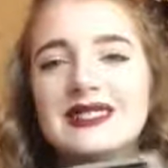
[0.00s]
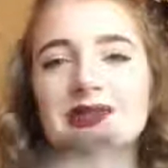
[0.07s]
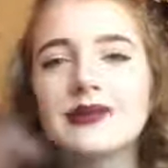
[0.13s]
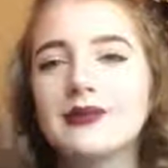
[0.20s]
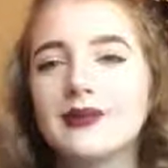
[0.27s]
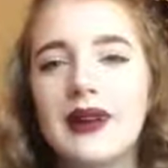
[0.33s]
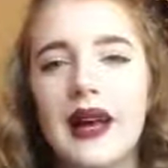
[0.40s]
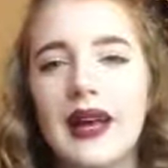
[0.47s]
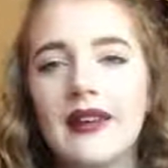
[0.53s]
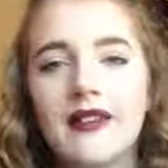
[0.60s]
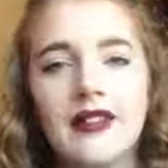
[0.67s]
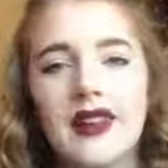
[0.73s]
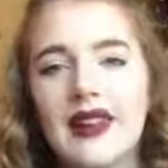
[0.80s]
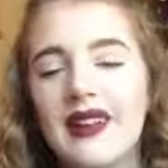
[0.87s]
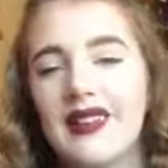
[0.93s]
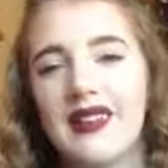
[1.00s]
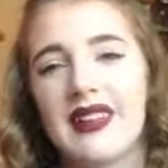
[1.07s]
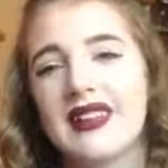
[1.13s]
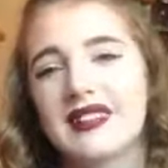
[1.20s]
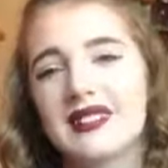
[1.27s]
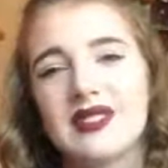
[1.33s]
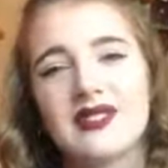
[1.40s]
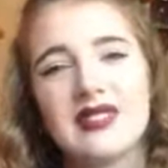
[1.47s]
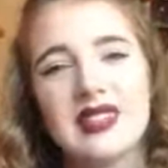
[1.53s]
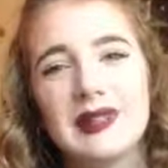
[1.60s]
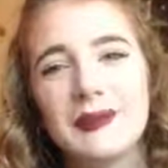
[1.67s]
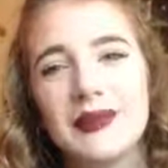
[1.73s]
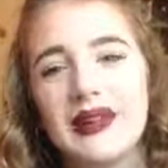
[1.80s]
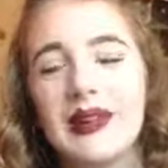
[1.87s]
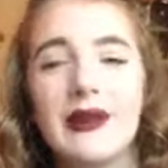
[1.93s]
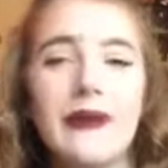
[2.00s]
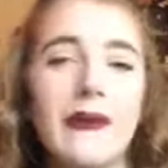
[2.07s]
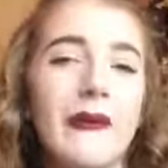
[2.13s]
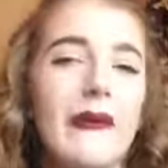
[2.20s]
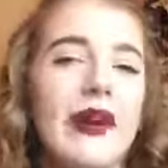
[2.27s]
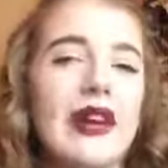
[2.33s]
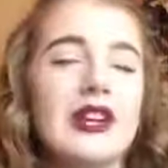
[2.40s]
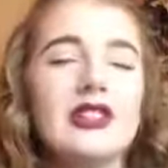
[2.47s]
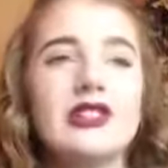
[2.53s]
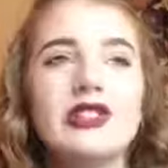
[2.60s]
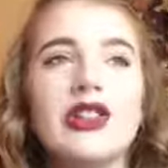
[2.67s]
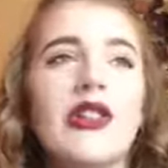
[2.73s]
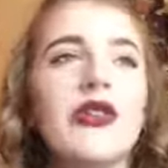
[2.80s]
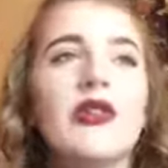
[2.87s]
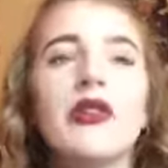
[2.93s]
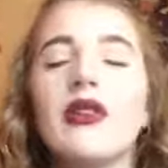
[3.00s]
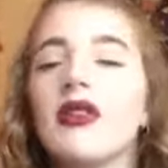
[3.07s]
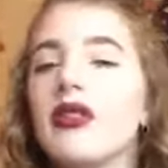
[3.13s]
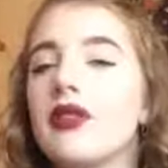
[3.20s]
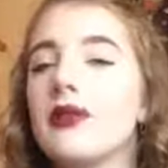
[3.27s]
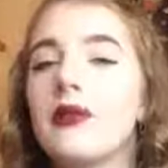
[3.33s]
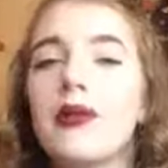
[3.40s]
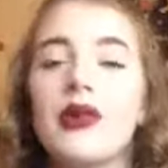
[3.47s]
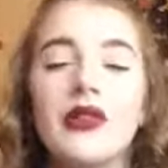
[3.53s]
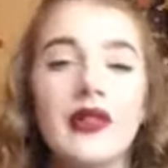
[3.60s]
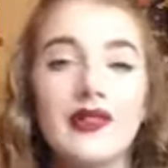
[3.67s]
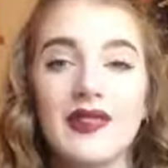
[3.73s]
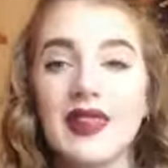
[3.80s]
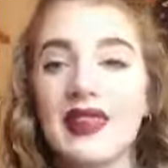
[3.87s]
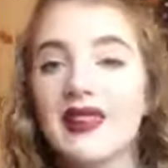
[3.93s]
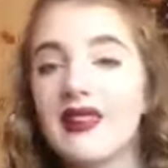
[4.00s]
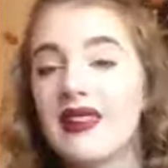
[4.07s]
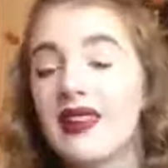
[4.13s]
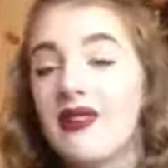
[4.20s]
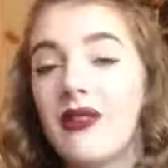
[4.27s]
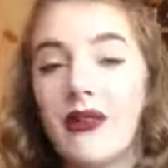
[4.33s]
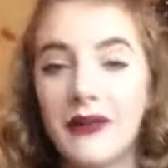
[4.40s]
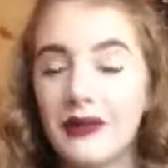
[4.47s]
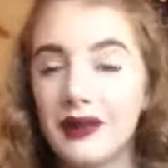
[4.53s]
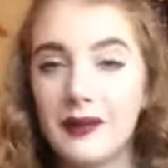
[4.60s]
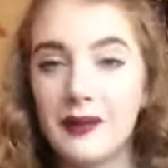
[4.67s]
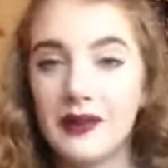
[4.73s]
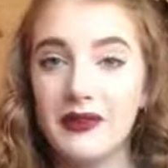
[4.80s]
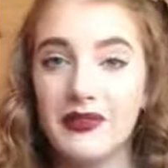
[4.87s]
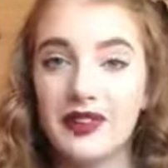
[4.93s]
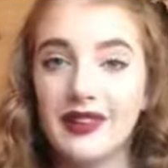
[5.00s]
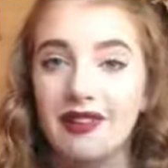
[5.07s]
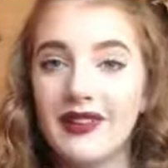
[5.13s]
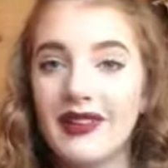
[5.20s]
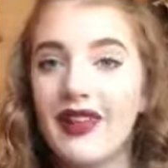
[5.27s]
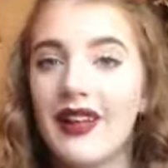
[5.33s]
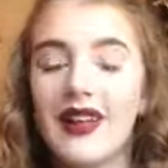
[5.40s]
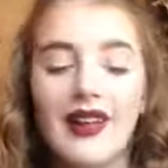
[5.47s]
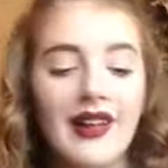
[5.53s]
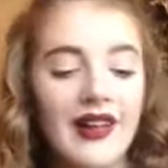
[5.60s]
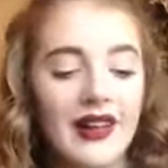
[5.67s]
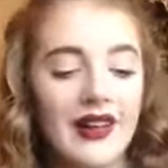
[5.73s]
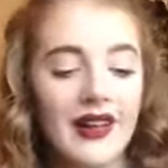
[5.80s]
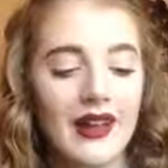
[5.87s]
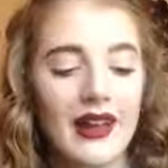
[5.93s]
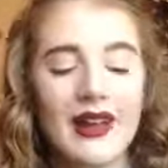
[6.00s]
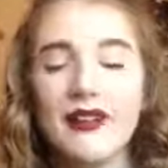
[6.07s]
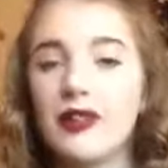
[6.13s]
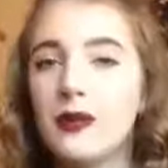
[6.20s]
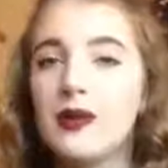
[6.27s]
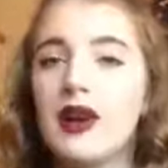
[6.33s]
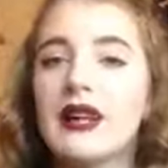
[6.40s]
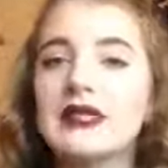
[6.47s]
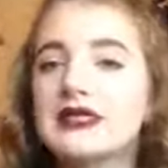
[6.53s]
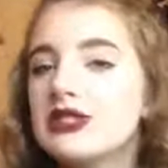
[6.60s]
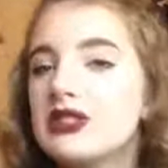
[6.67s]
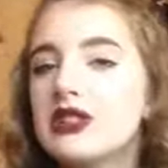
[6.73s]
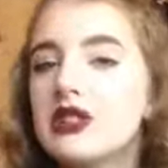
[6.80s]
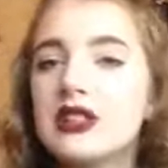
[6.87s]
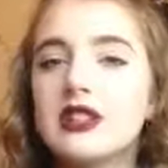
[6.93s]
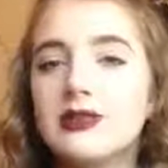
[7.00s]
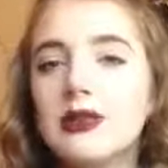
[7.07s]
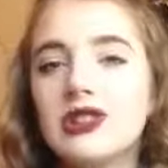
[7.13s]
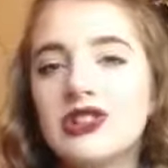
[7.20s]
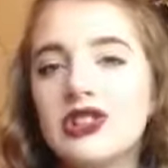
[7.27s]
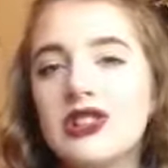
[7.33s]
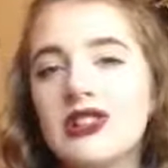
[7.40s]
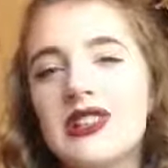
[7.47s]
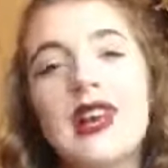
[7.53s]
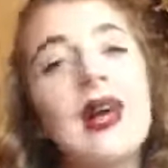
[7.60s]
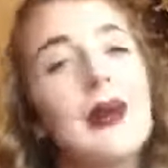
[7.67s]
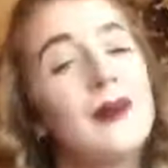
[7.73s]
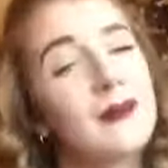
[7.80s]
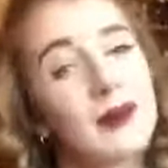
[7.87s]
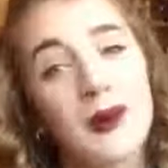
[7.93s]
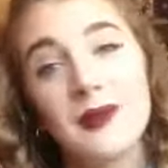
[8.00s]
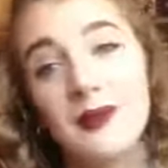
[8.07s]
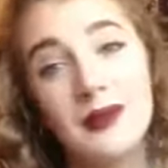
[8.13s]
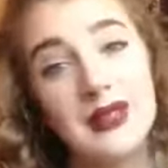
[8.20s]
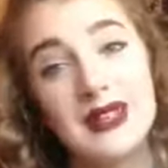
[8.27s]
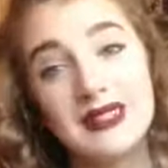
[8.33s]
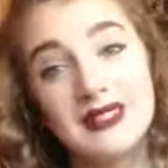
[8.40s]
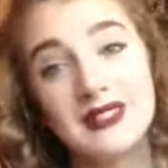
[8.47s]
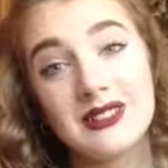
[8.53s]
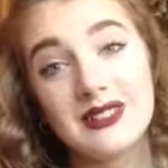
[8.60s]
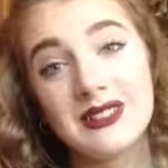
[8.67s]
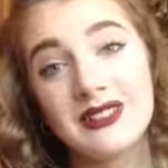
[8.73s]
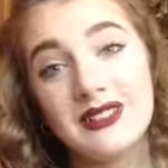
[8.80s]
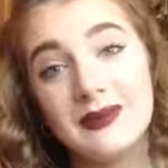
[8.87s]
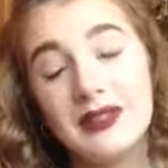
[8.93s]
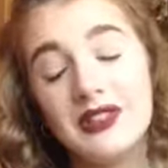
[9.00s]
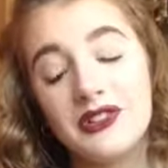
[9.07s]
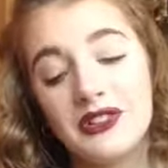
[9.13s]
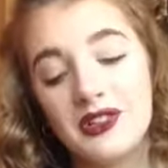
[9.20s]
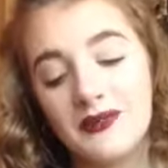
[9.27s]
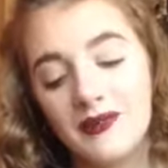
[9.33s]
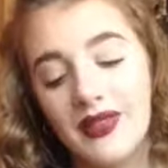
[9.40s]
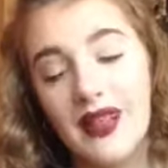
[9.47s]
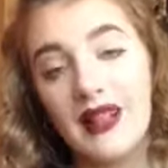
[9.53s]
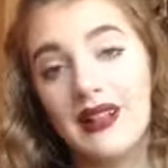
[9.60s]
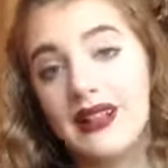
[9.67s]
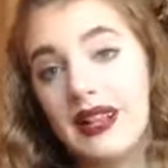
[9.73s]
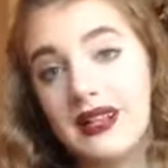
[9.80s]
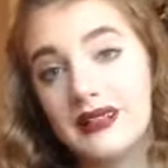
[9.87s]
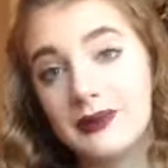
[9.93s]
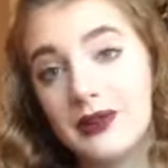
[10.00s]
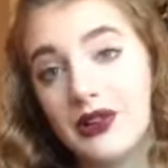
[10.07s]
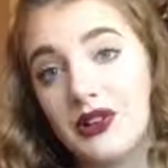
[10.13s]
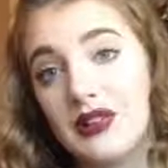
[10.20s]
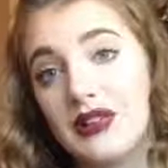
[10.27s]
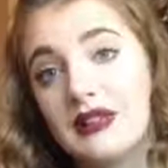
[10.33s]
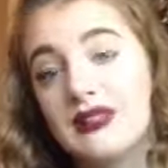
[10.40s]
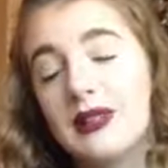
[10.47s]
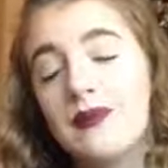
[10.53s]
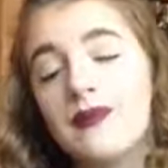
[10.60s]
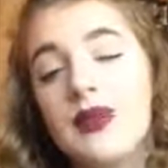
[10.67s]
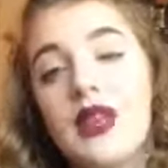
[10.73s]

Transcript: Don't buy fake things off eBay, Wish. They're more than likely not going to be real. If the price is too good to be true, it probably is too good to be true, let's be honest.